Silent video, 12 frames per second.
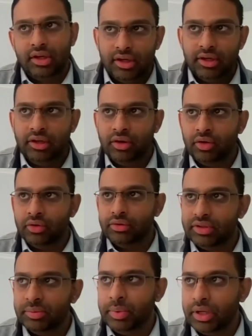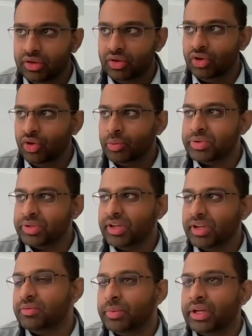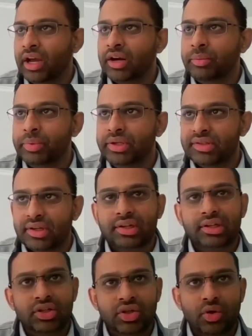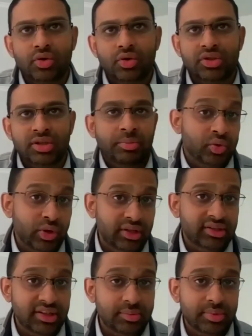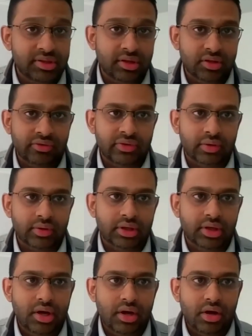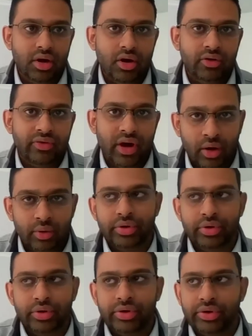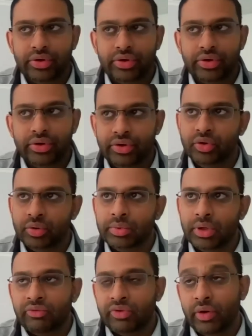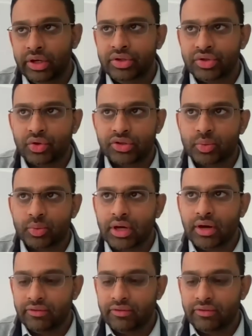uh, you know, depending on your perspective, but IRP certainly shows about 26% of our of our renew of our energy sources will come from